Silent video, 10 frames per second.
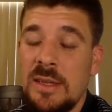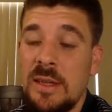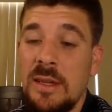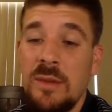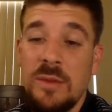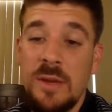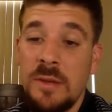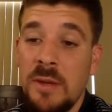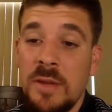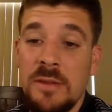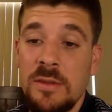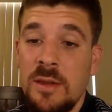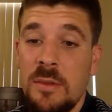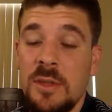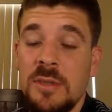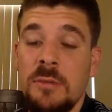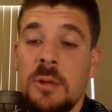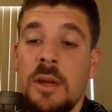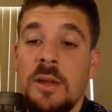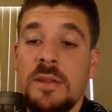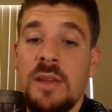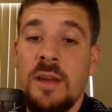In North Las Vegas, there's not much of a wait list.